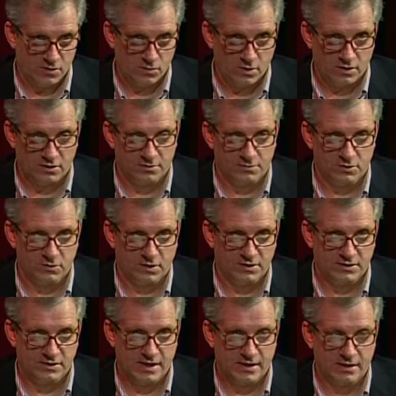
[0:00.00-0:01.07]
Welcome to our
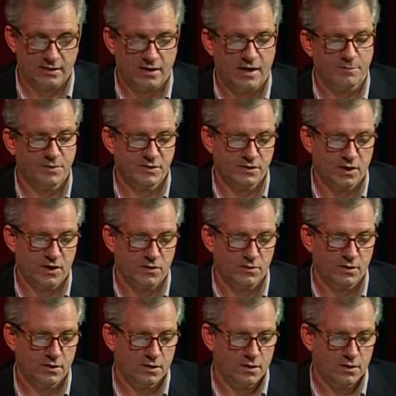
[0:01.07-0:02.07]
second episode.